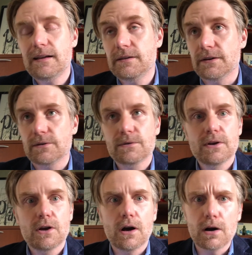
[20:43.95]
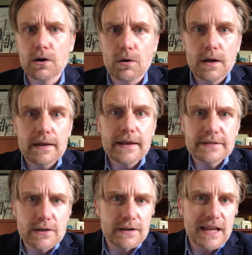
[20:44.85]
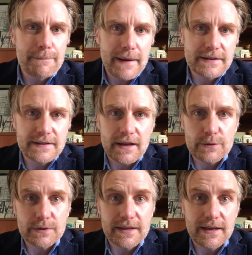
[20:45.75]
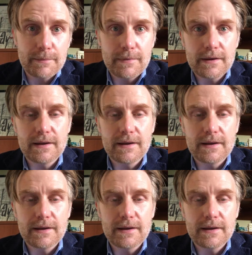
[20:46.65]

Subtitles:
you know, oh, is he going to get back together with Kim?